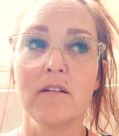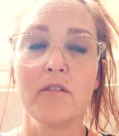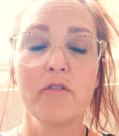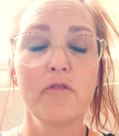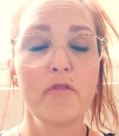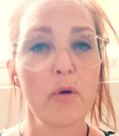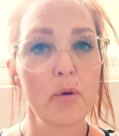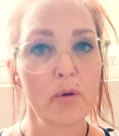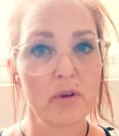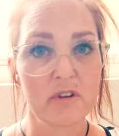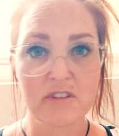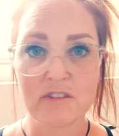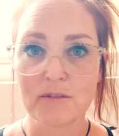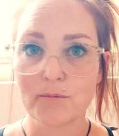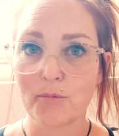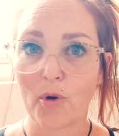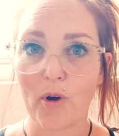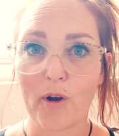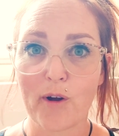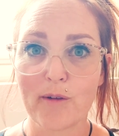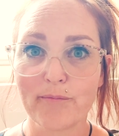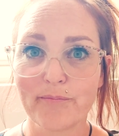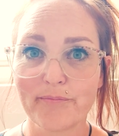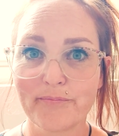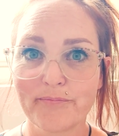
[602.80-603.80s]
focus more.
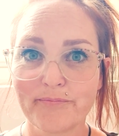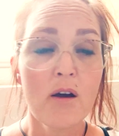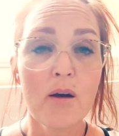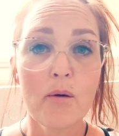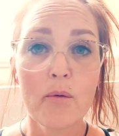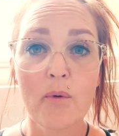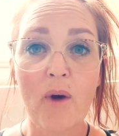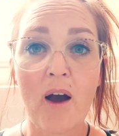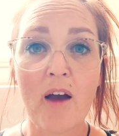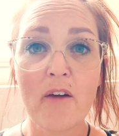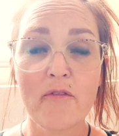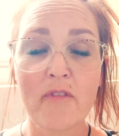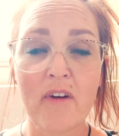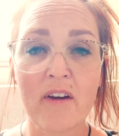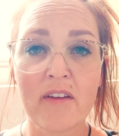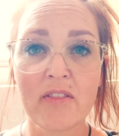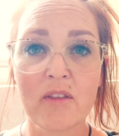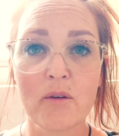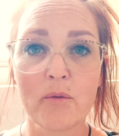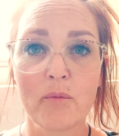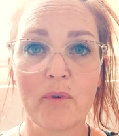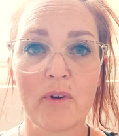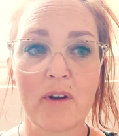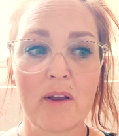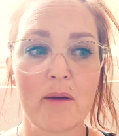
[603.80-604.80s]
I find that
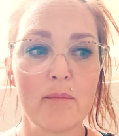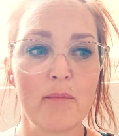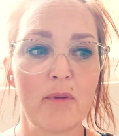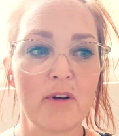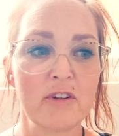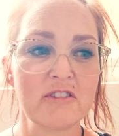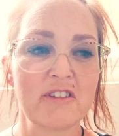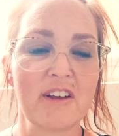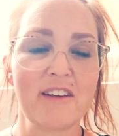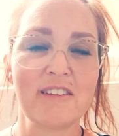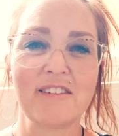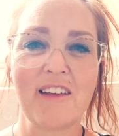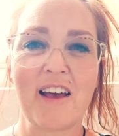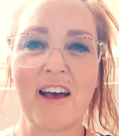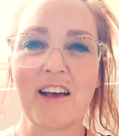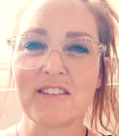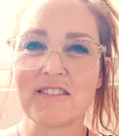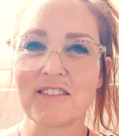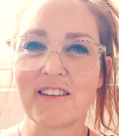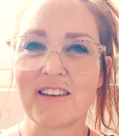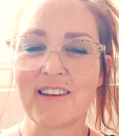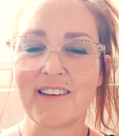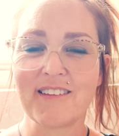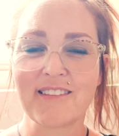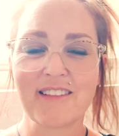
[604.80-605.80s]
when I'm
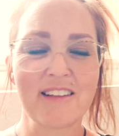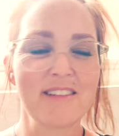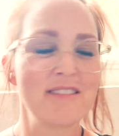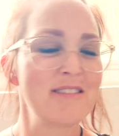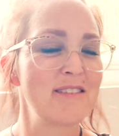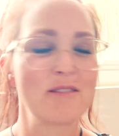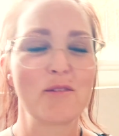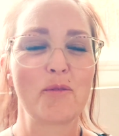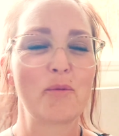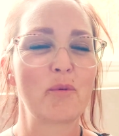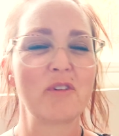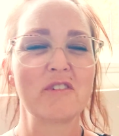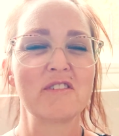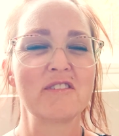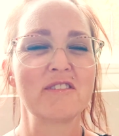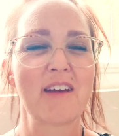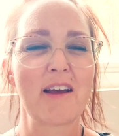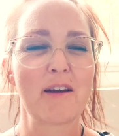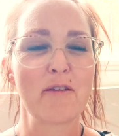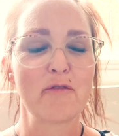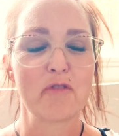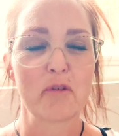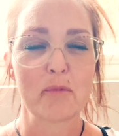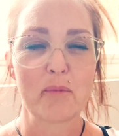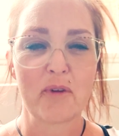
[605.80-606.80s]
multitasking, that's the worst time
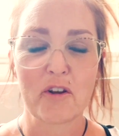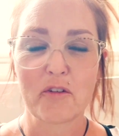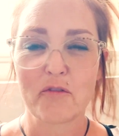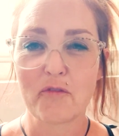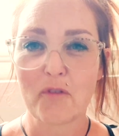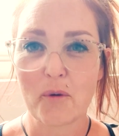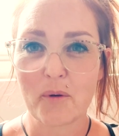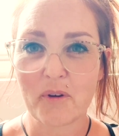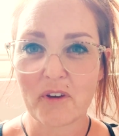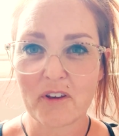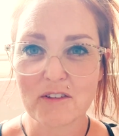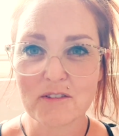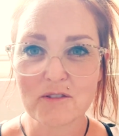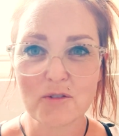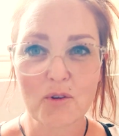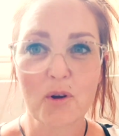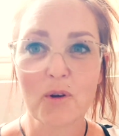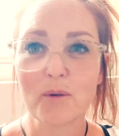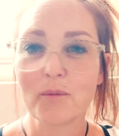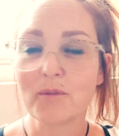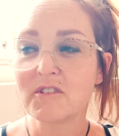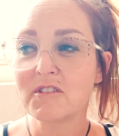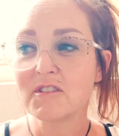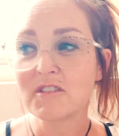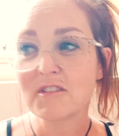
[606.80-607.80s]
for me to focus. Or
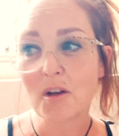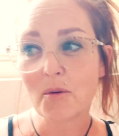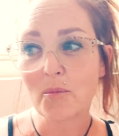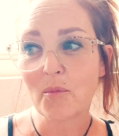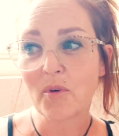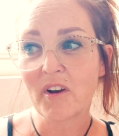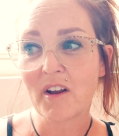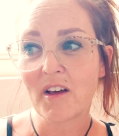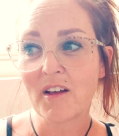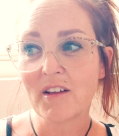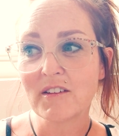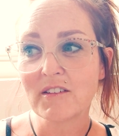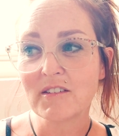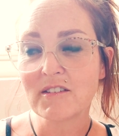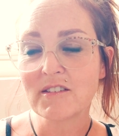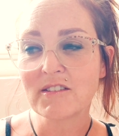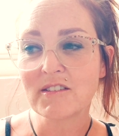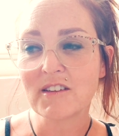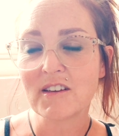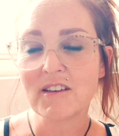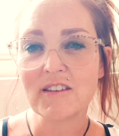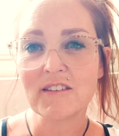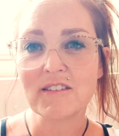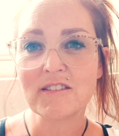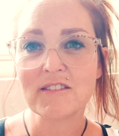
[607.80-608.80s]
when someone else
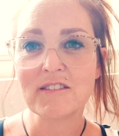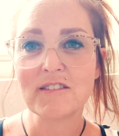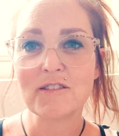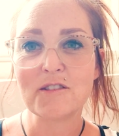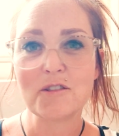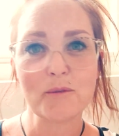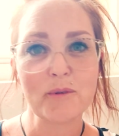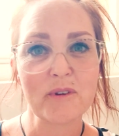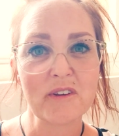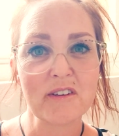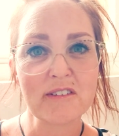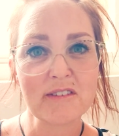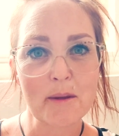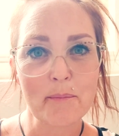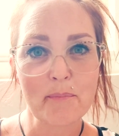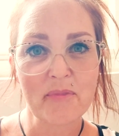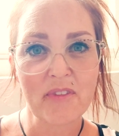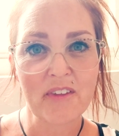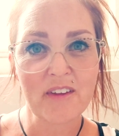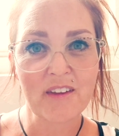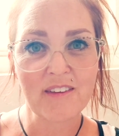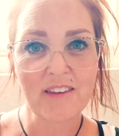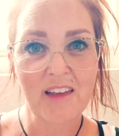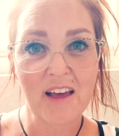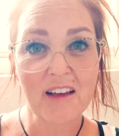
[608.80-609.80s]
is doing
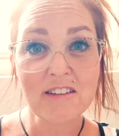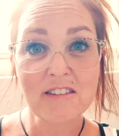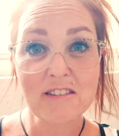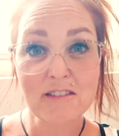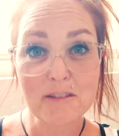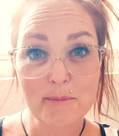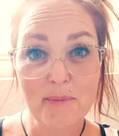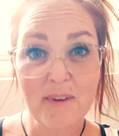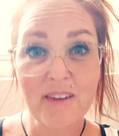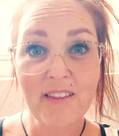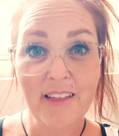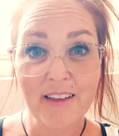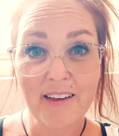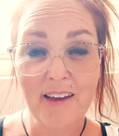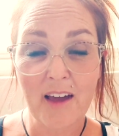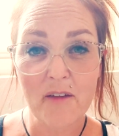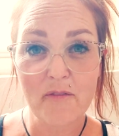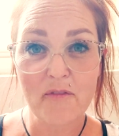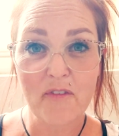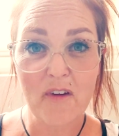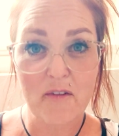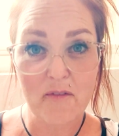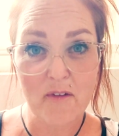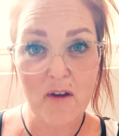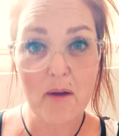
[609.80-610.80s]
something next to me, like if
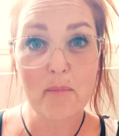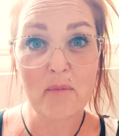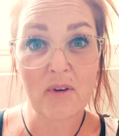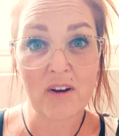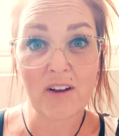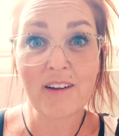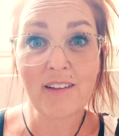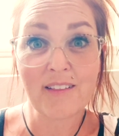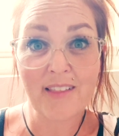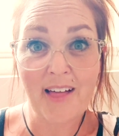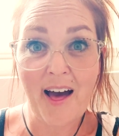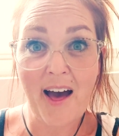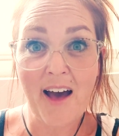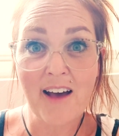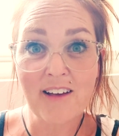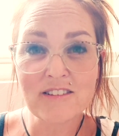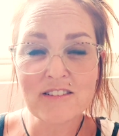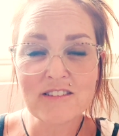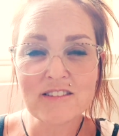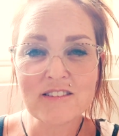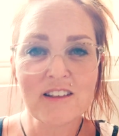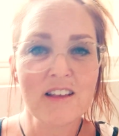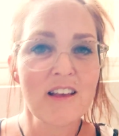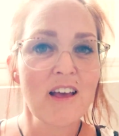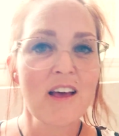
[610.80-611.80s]
I'm in a class,
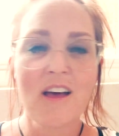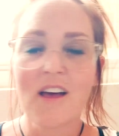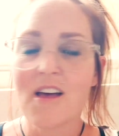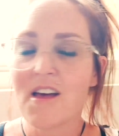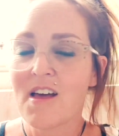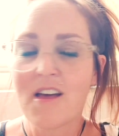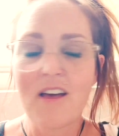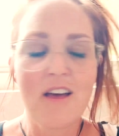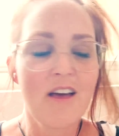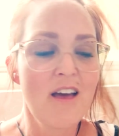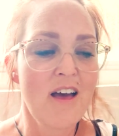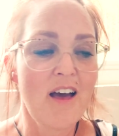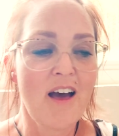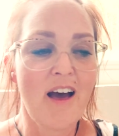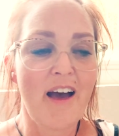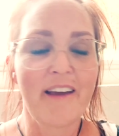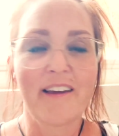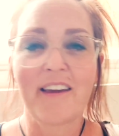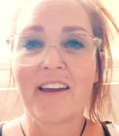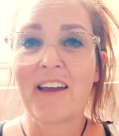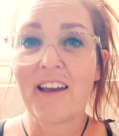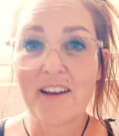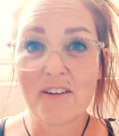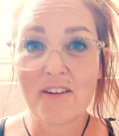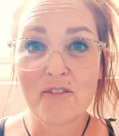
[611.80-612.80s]
I
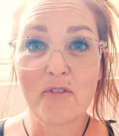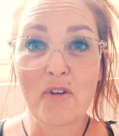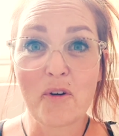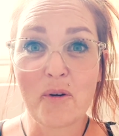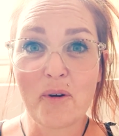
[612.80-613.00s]
can't focus.